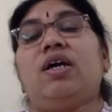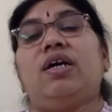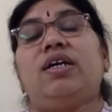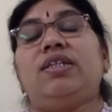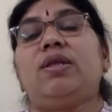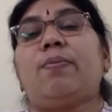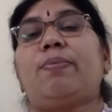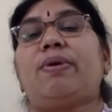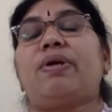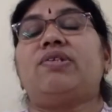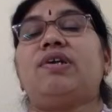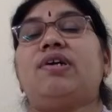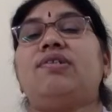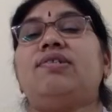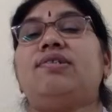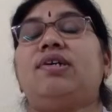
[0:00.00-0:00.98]
in the
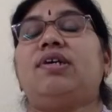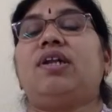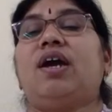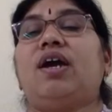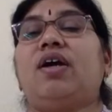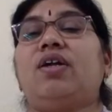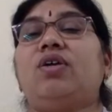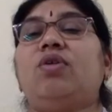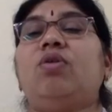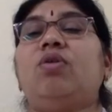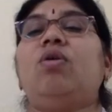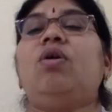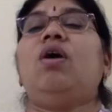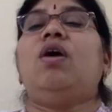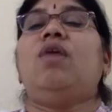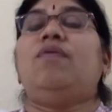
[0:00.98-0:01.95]
present
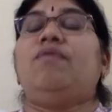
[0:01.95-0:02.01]
scenario,